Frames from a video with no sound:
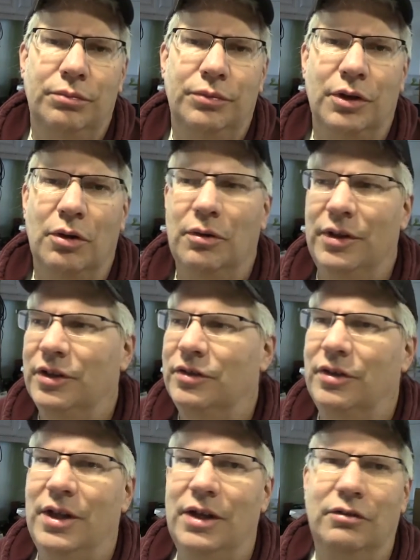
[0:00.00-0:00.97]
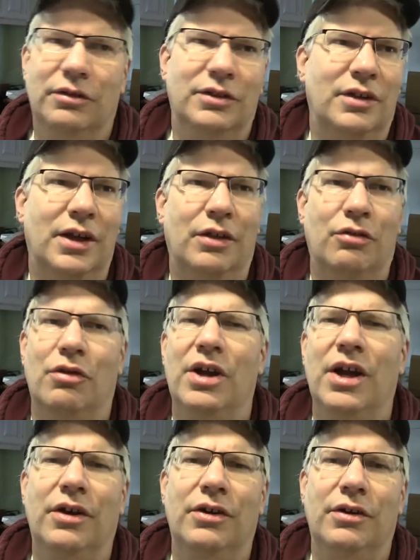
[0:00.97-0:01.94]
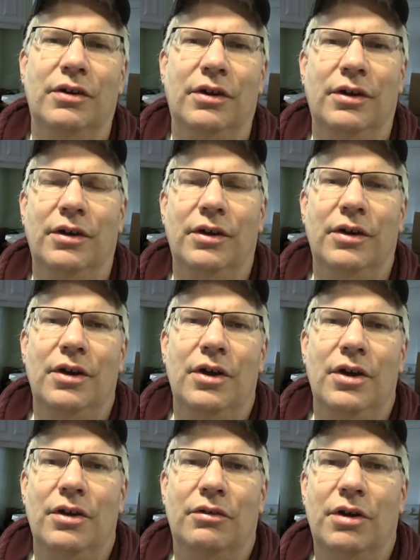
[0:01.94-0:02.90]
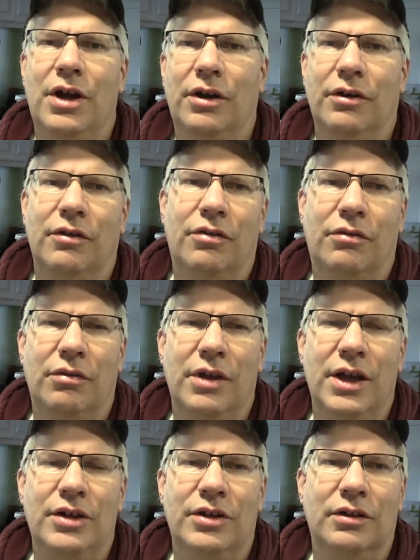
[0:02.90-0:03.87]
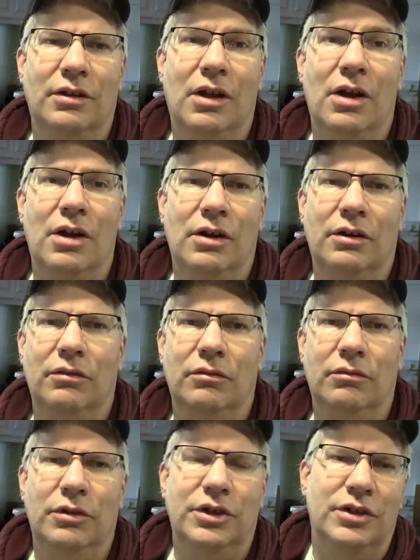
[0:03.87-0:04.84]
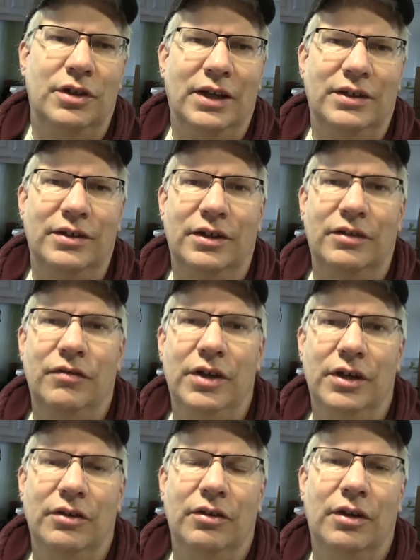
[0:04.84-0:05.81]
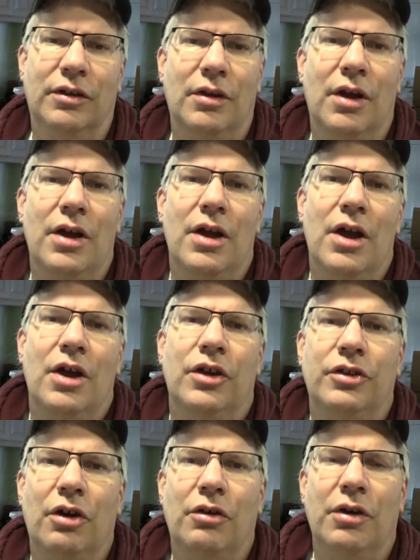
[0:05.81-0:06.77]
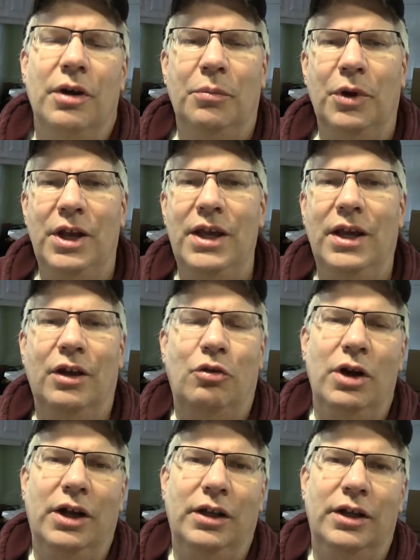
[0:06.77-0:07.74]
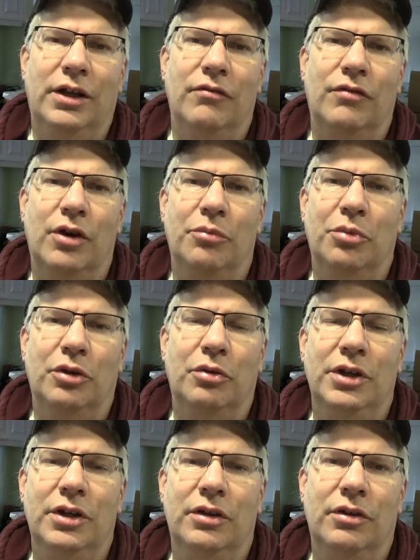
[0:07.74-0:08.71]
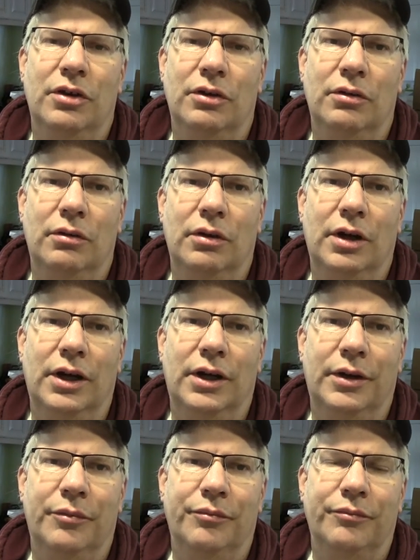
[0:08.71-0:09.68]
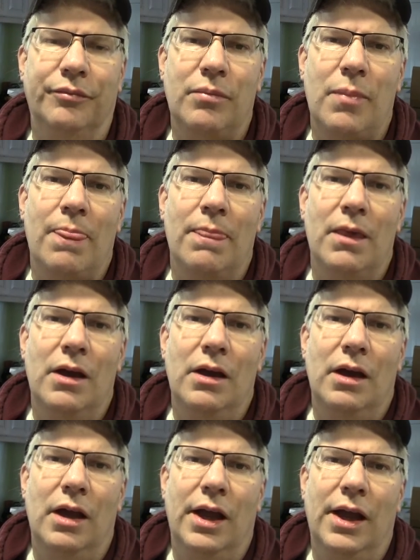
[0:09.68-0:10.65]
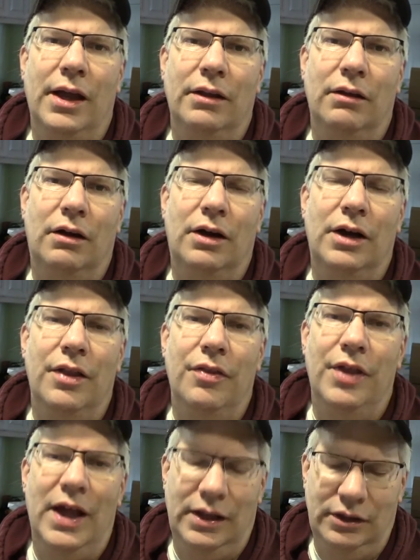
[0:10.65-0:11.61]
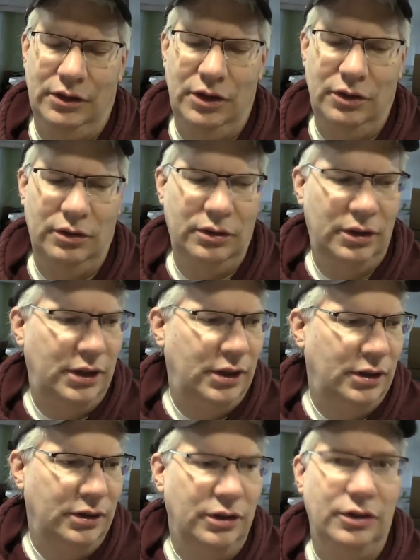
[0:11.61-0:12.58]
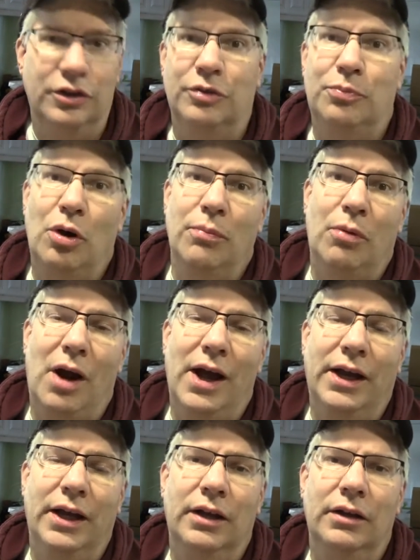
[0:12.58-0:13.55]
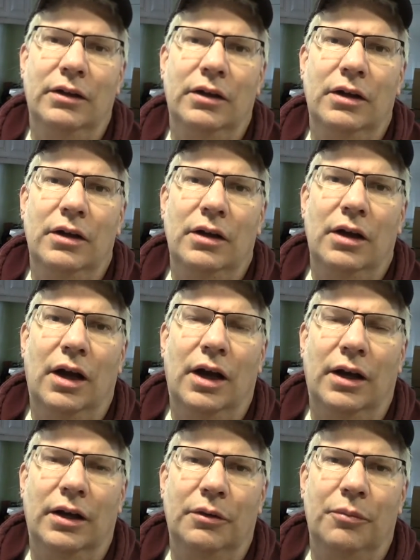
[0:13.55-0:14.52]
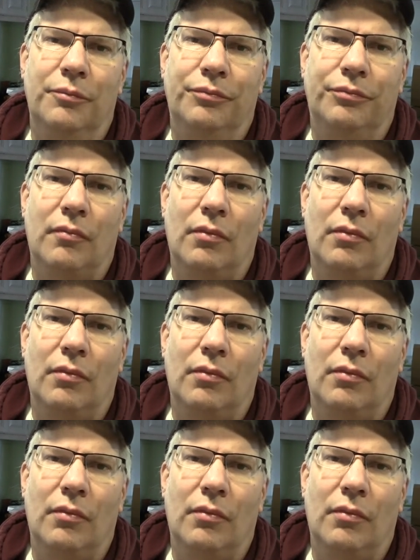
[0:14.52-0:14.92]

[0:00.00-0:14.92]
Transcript: So this thing was like 300, 300 inches long, which is like six feet. So, so but he can quickly convert between the two. Um, and on that little uh, on the support bracket, um,